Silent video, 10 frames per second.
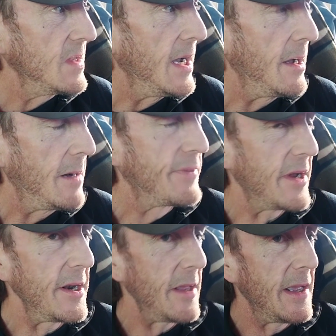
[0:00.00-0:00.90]
Yeah,
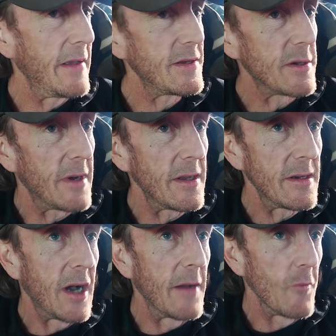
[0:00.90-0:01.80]
but every time
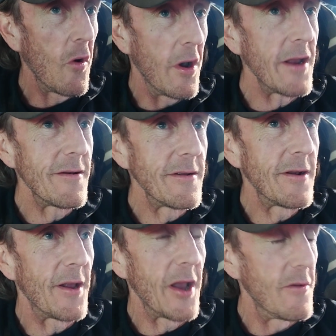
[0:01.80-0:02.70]
I'm right, and
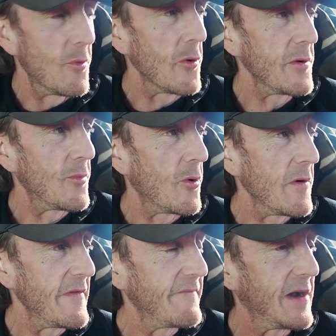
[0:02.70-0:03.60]
I know more and more
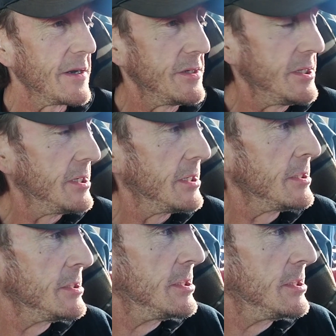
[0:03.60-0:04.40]
every fucking year,